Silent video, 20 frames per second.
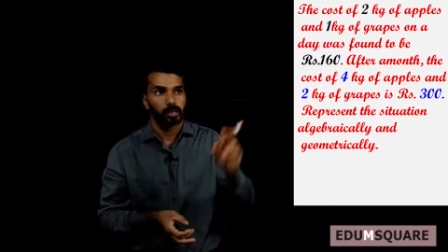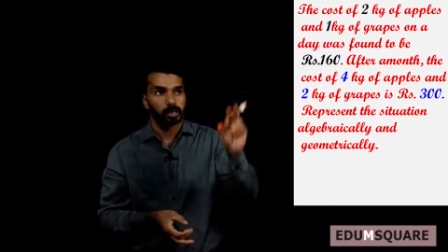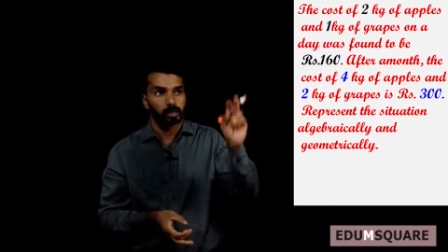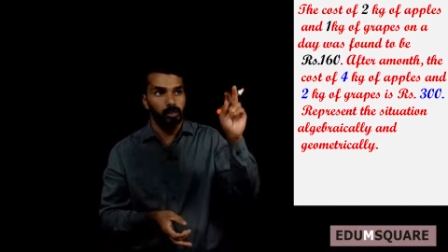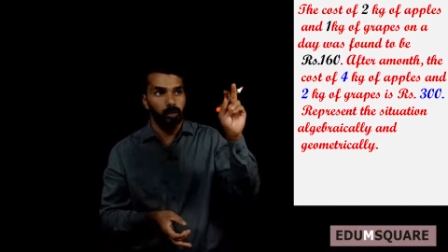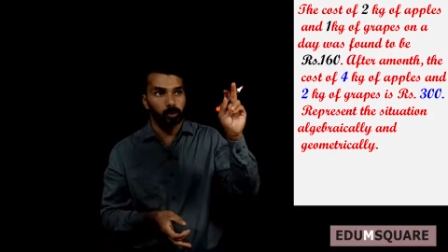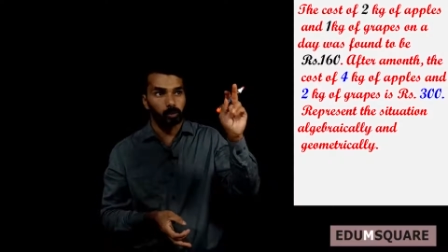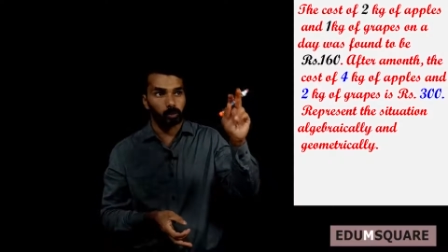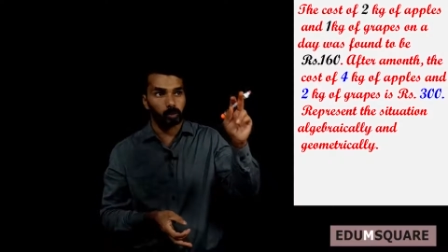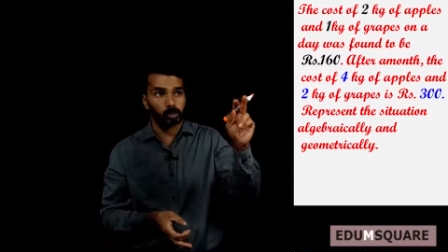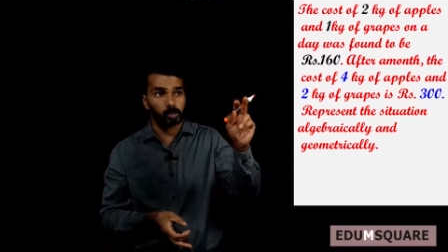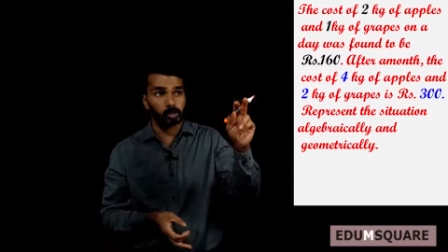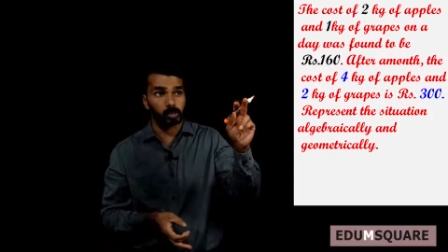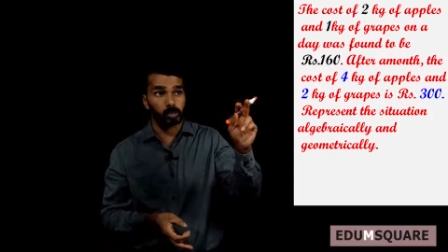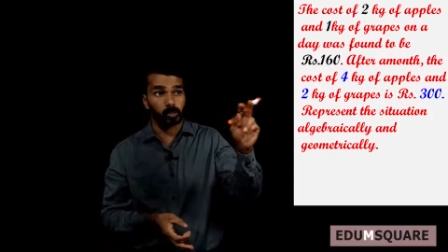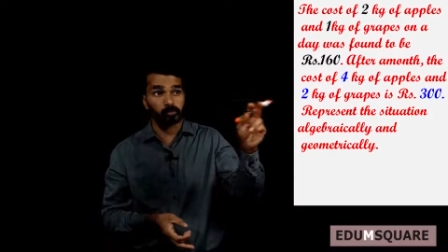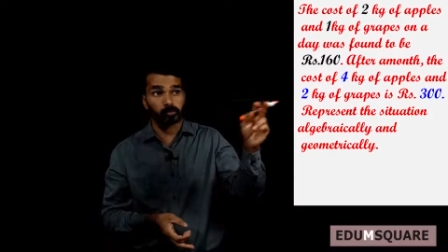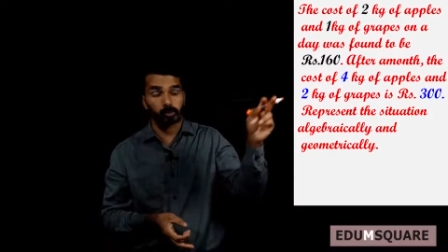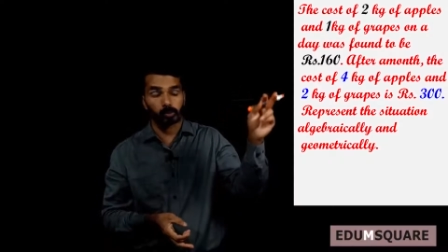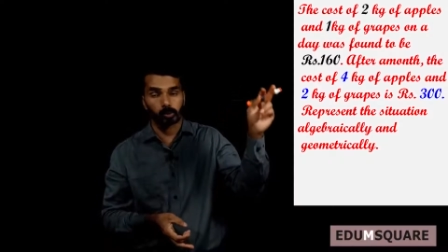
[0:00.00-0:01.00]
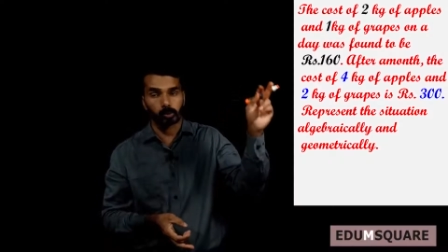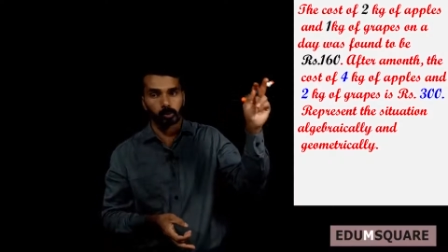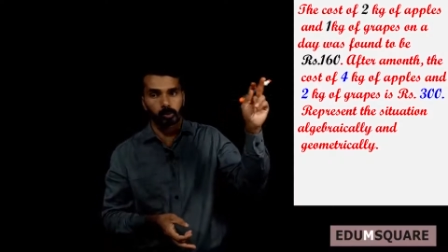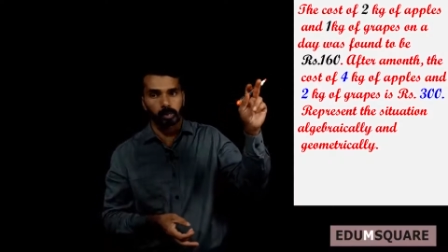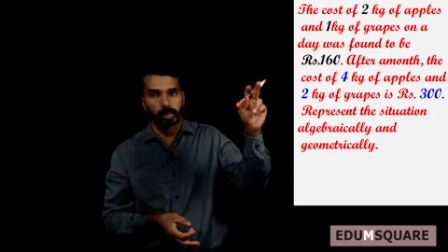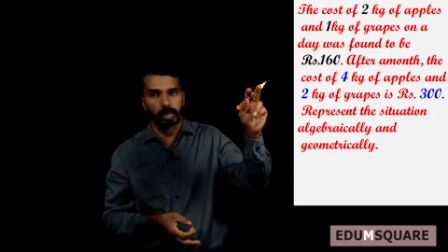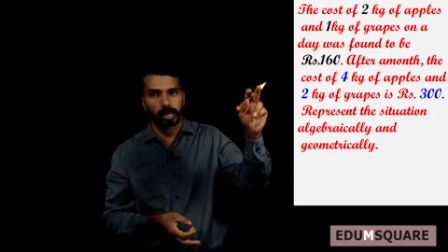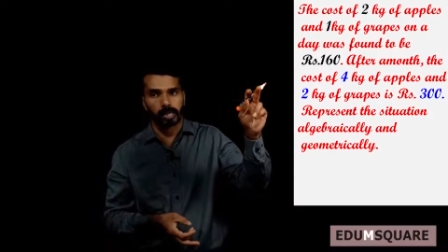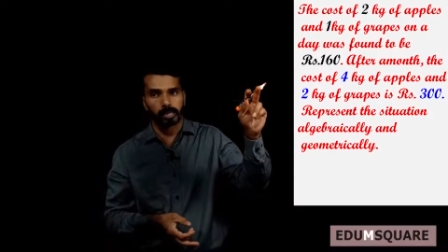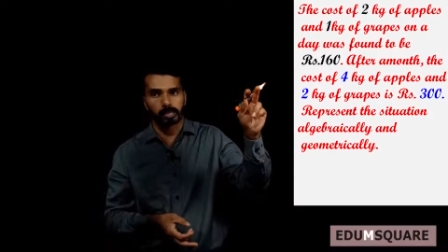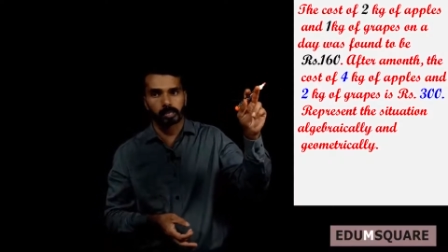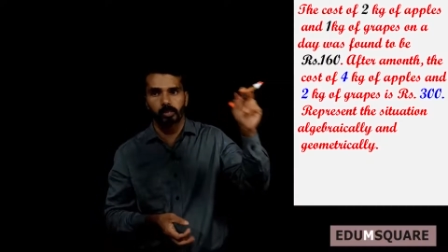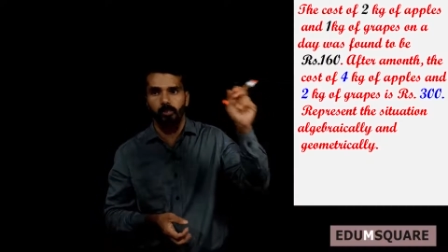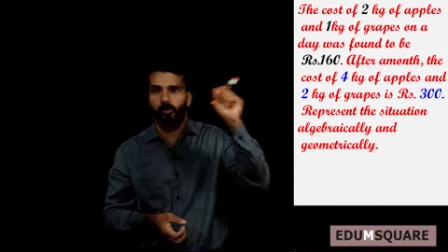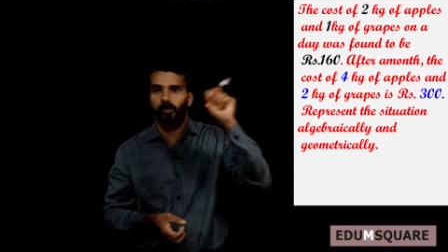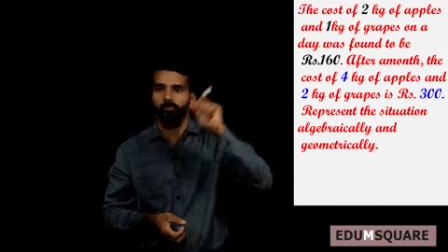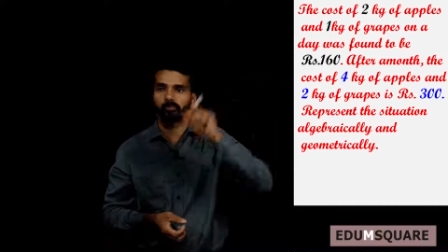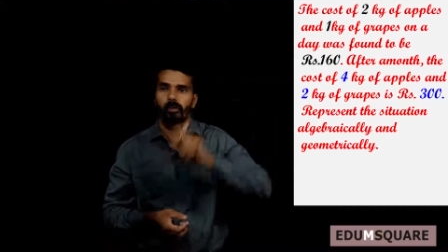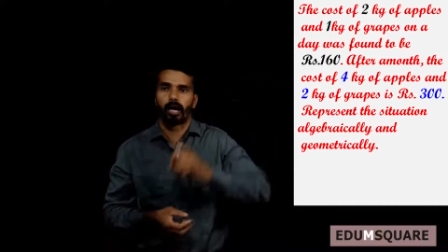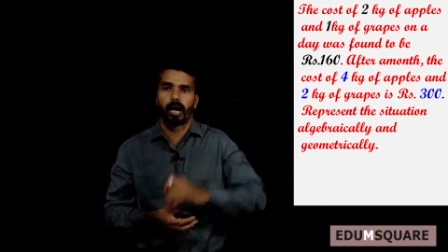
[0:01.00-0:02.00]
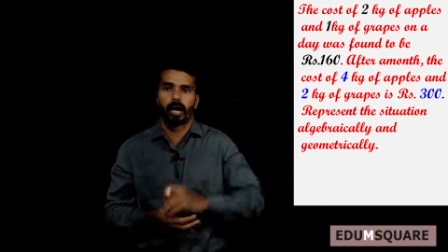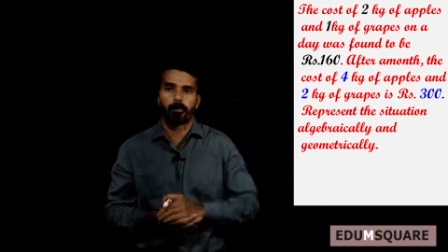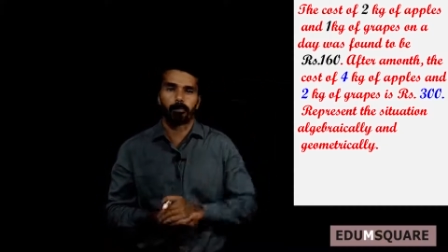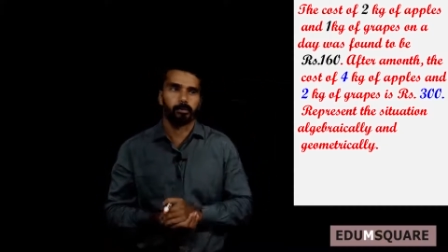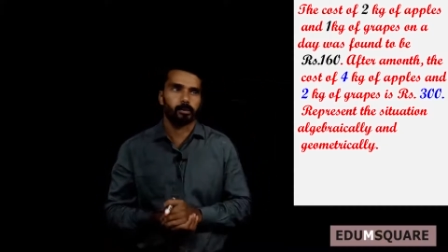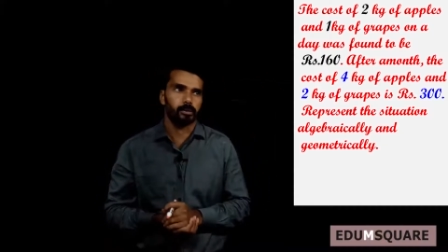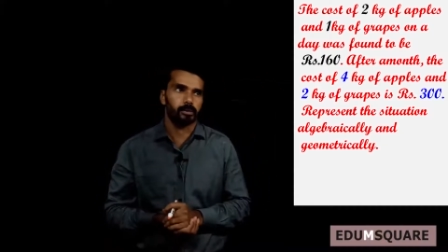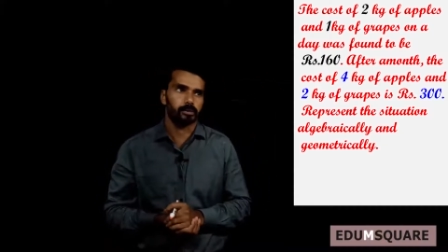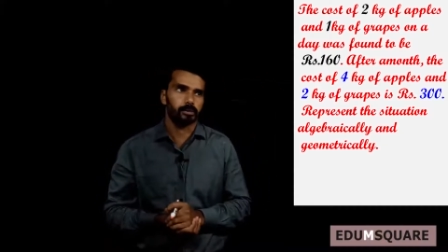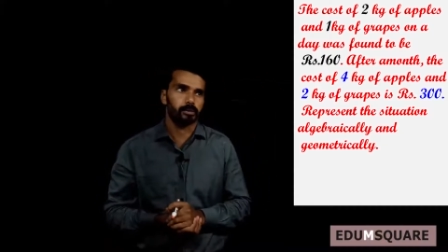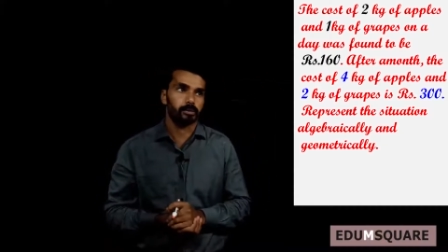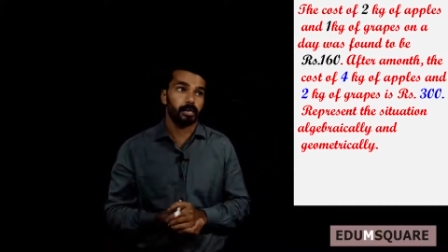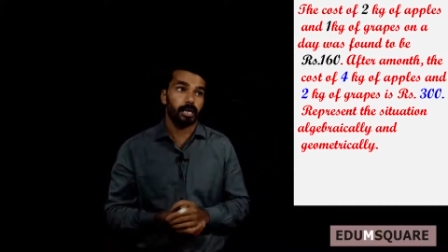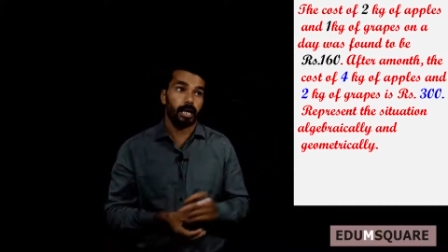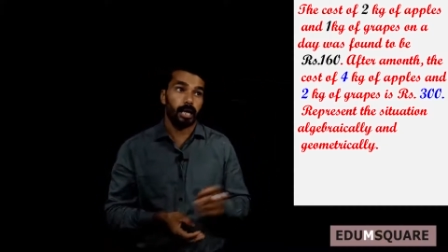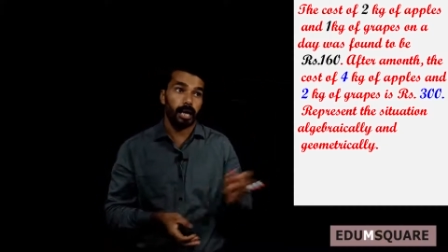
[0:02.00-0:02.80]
The cost of 2 kg of apples